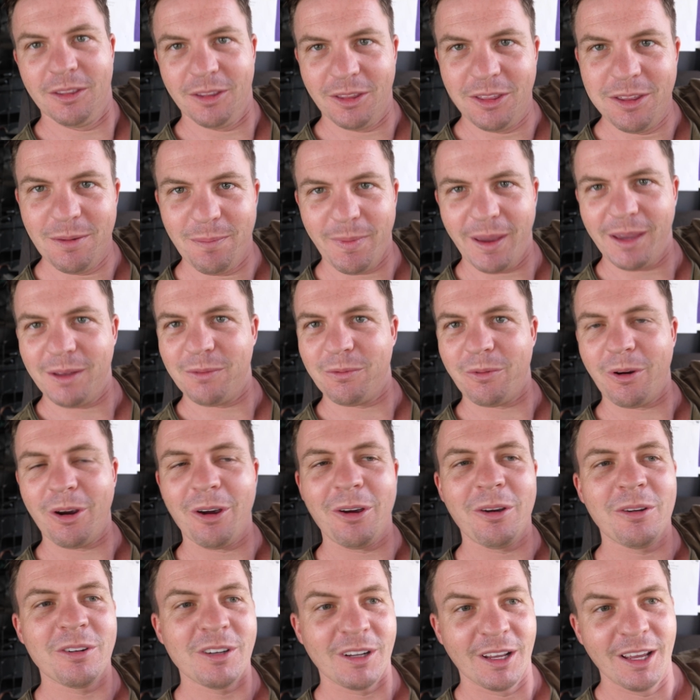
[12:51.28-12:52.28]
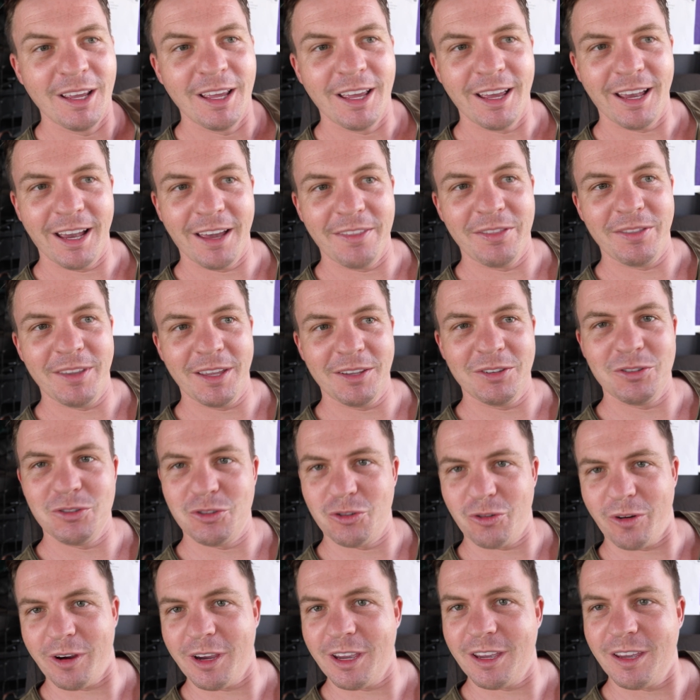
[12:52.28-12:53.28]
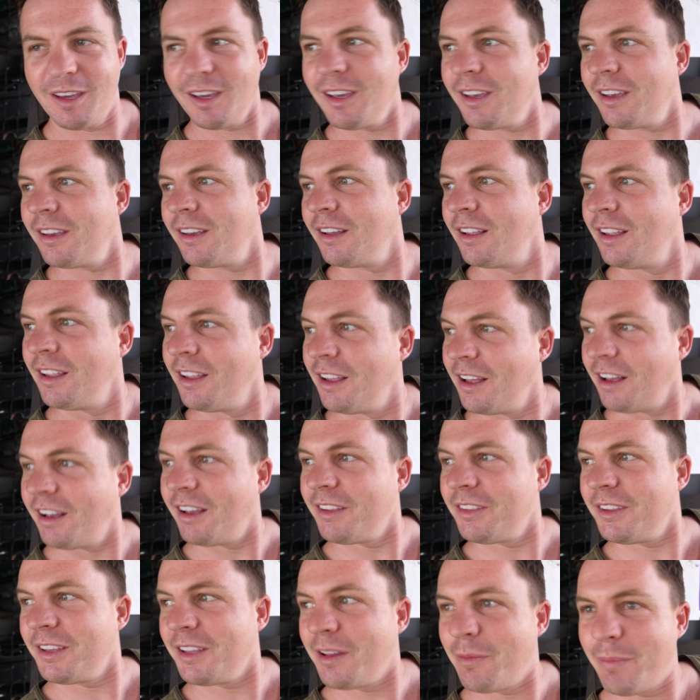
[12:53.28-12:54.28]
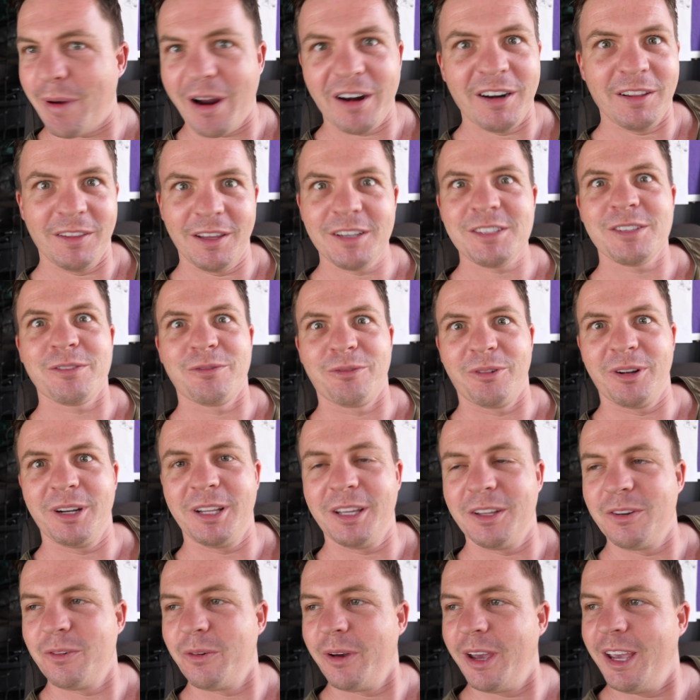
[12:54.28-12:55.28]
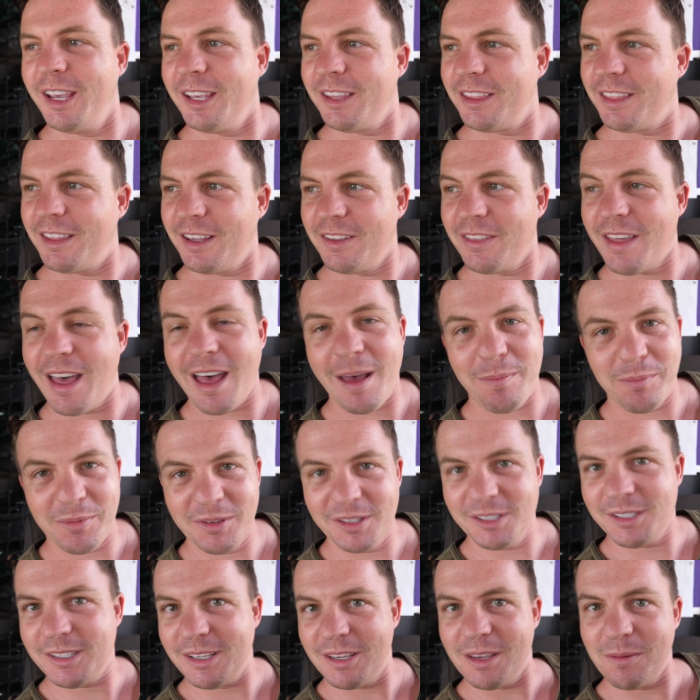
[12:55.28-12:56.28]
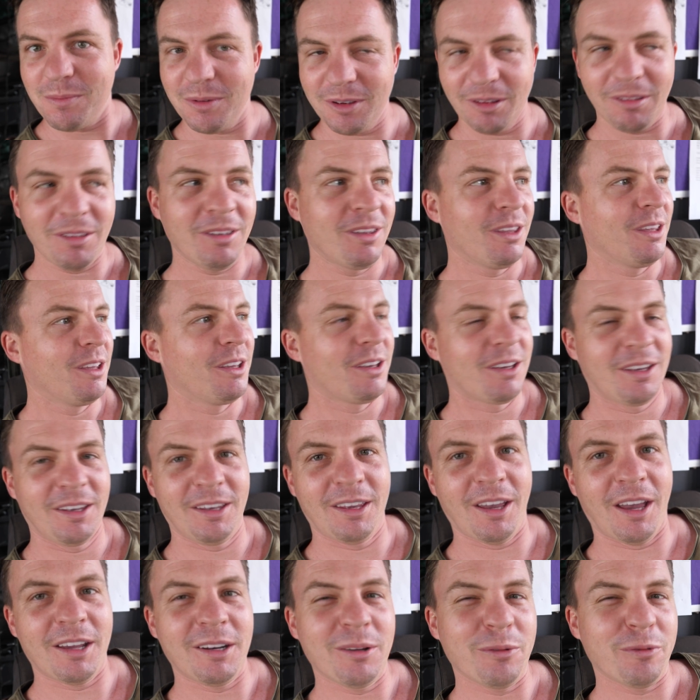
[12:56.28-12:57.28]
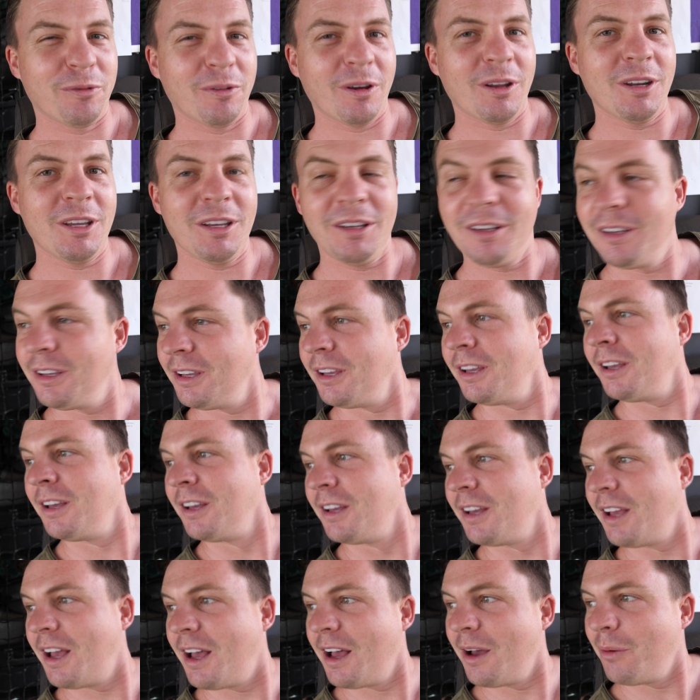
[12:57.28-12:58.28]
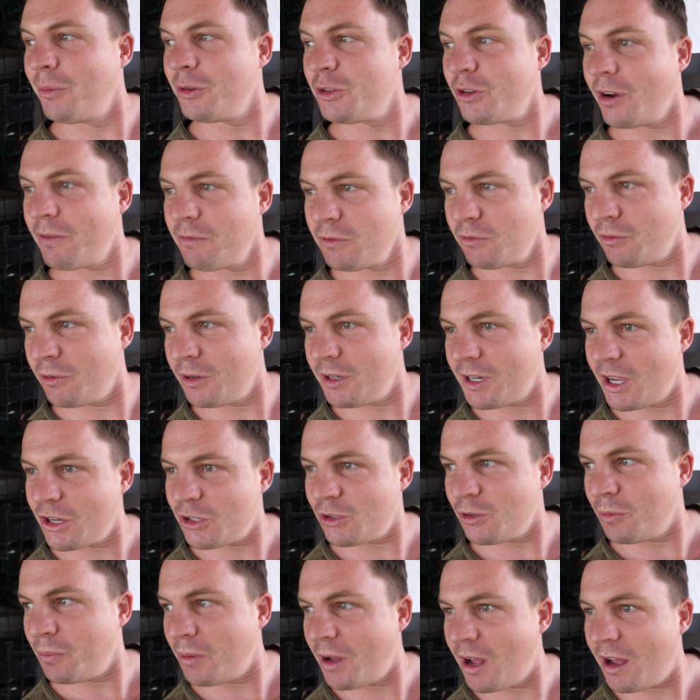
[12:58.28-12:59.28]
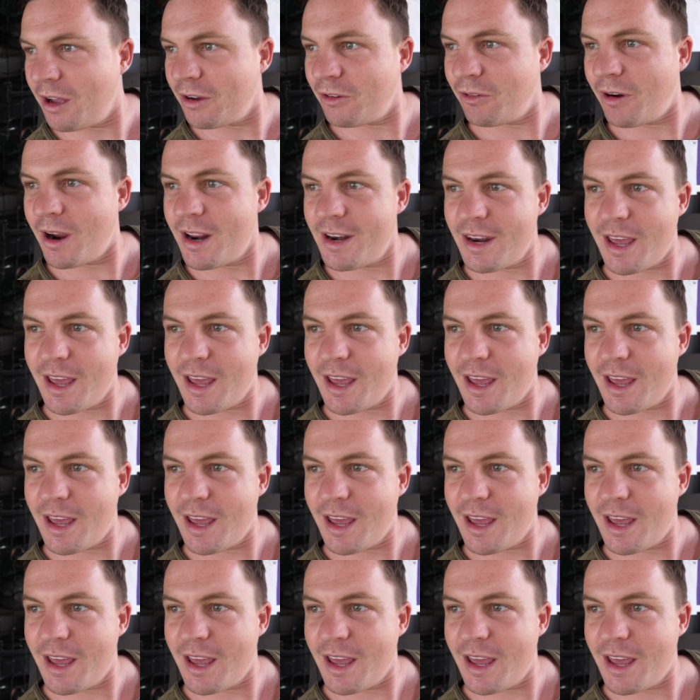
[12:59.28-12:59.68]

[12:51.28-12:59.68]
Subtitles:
the main road and then drink it. I think apparently that's a really annoying thing that happens here, but kind of funny. We're driving through a national park right